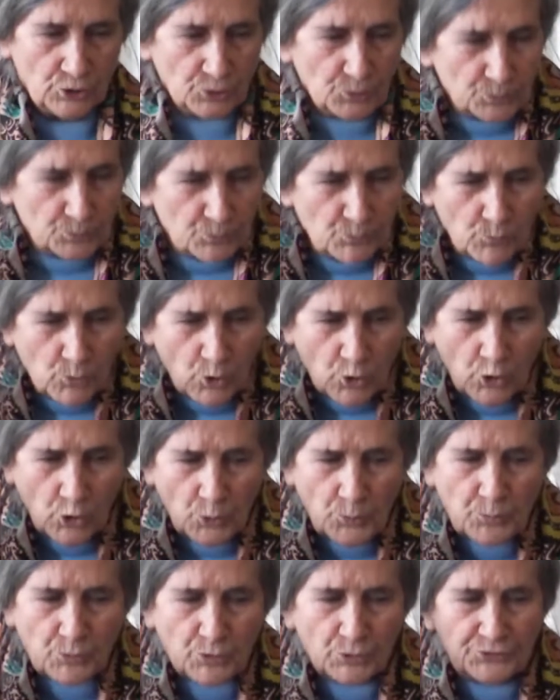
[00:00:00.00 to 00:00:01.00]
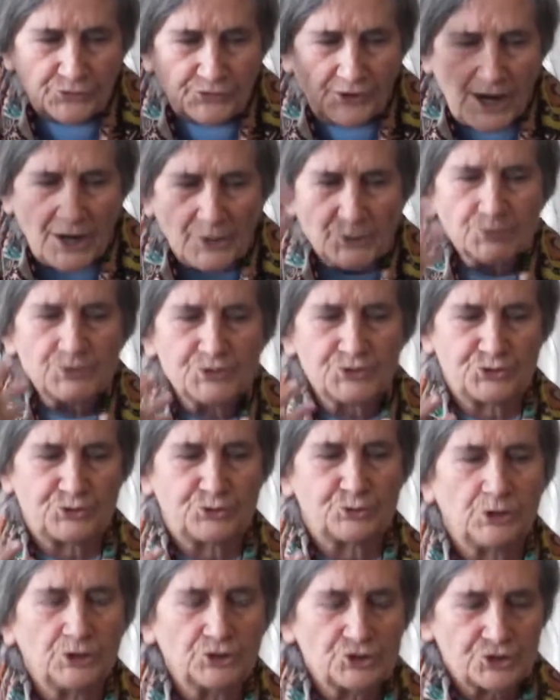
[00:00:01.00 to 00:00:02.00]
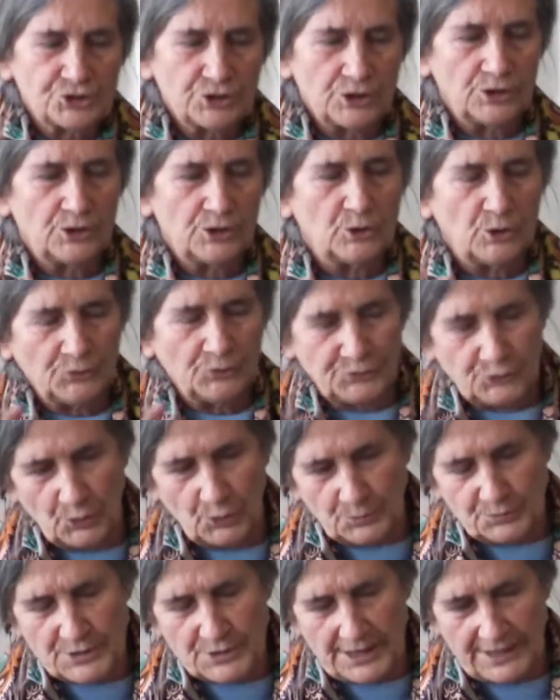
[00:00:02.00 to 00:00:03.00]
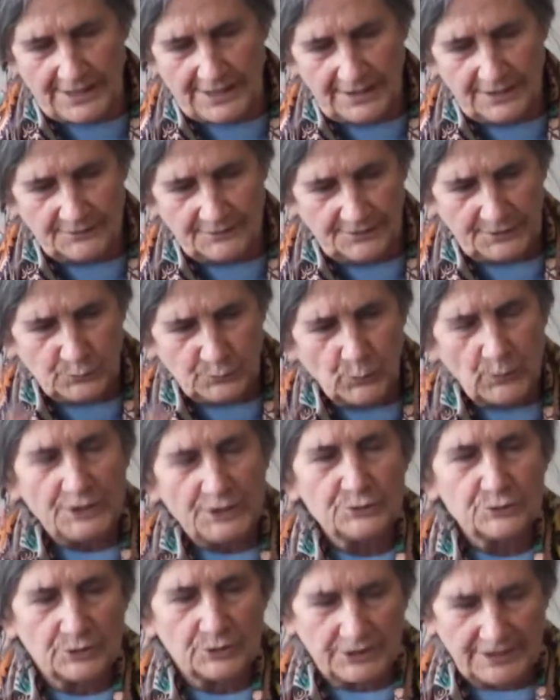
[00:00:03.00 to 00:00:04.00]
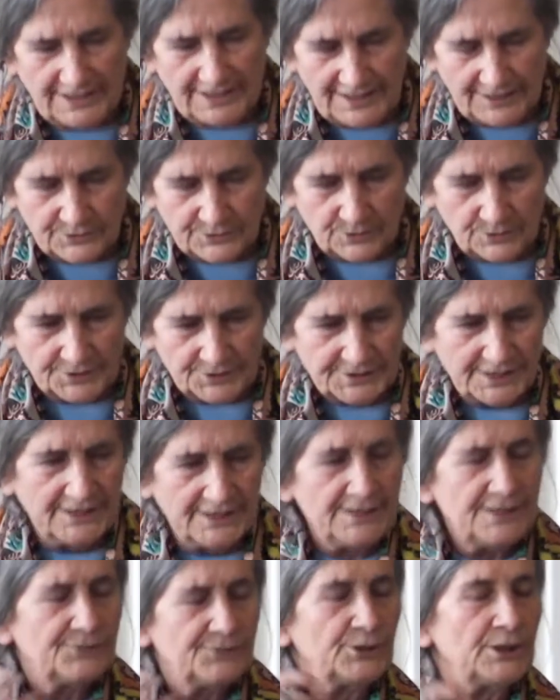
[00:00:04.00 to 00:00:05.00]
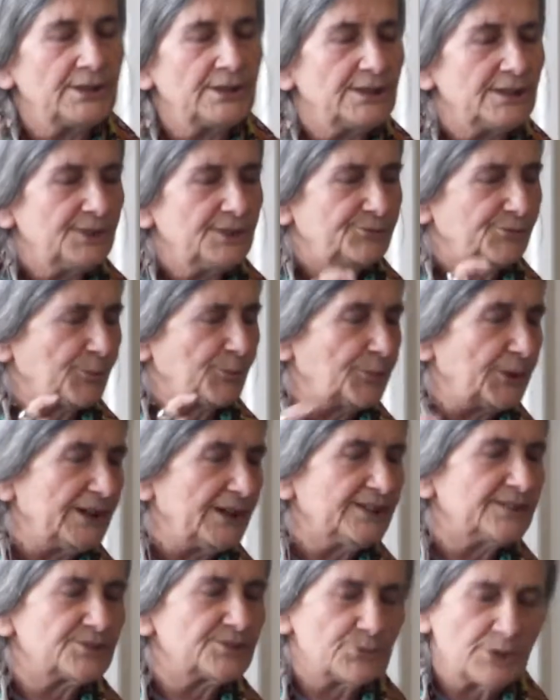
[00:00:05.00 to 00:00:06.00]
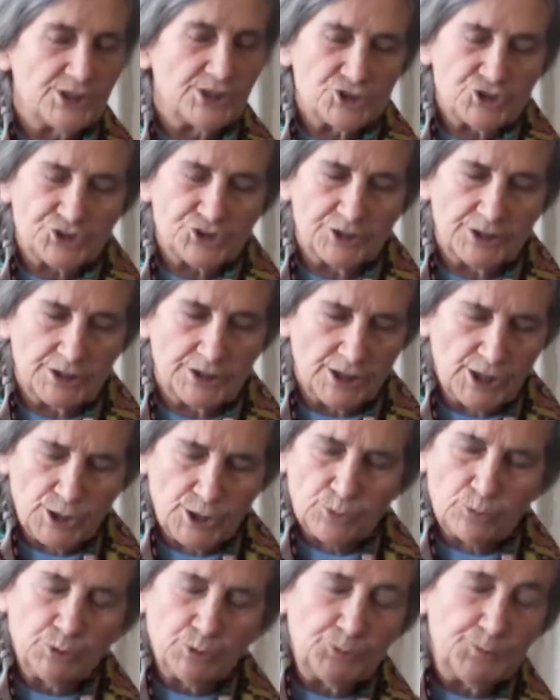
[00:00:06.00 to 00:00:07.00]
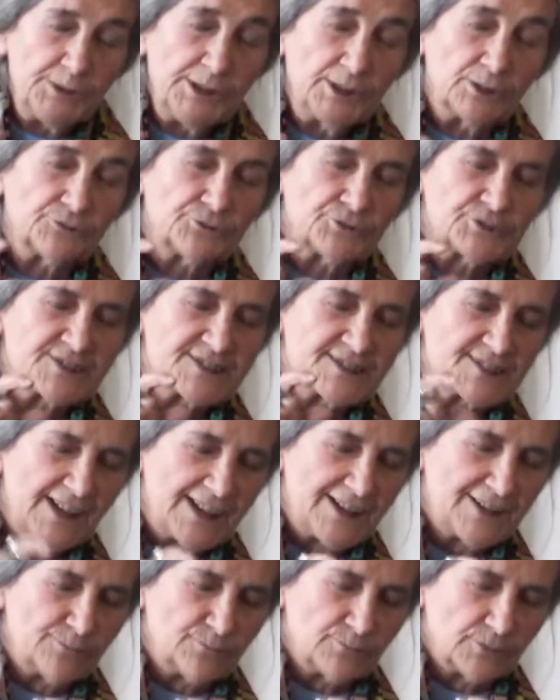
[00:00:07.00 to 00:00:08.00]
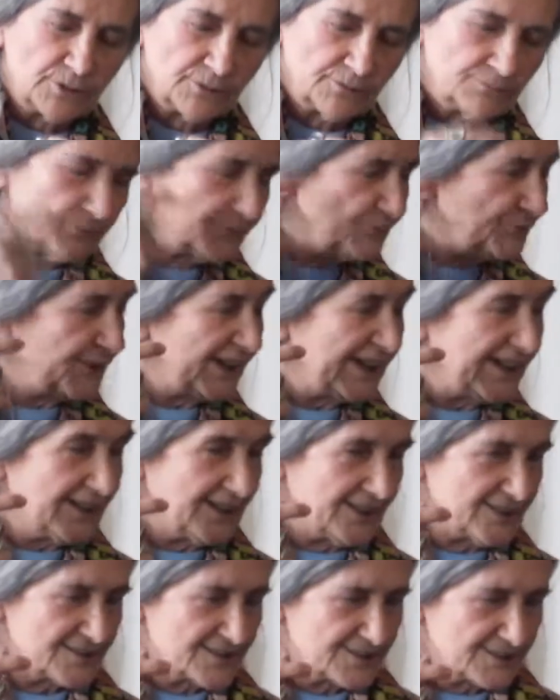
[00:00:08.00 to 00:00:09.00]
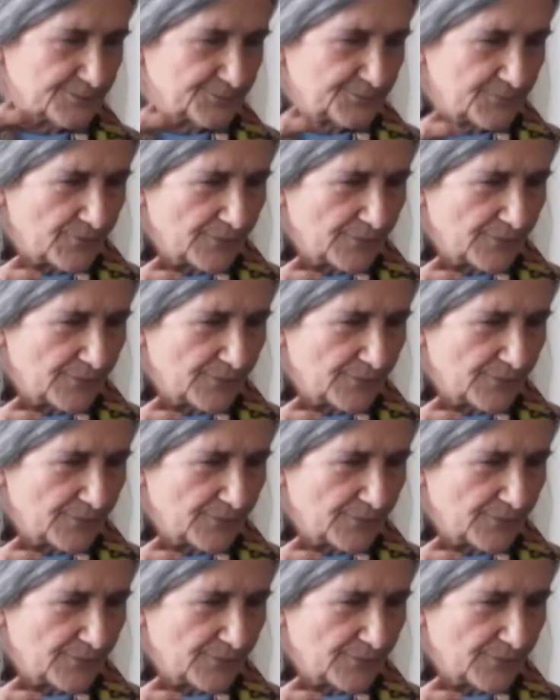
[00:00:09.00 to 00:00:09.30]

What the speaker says: more profound structure of your brain than when you're an adult. And even if the penetration would be on the same thickness,